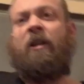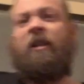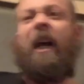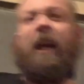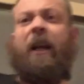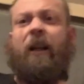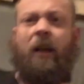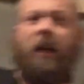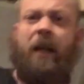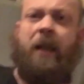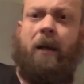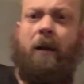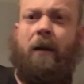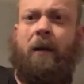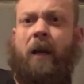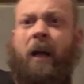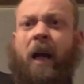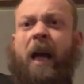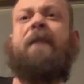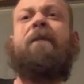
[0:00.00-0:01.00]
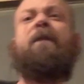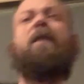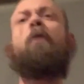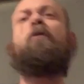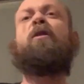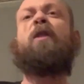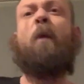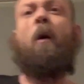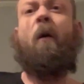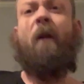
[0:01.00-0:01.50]
Secondly, even though
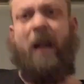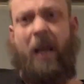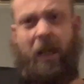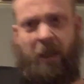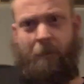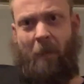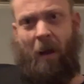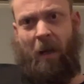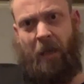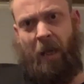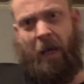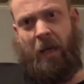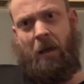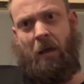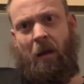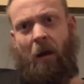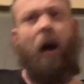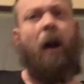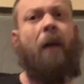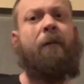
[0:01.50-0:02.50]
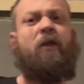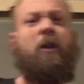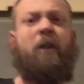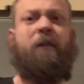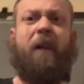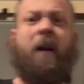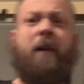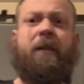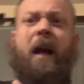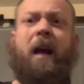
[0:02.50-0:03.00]
tomorrow is Monday, I have just
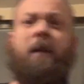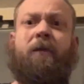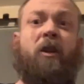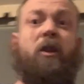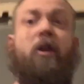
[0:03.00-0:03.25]
found out that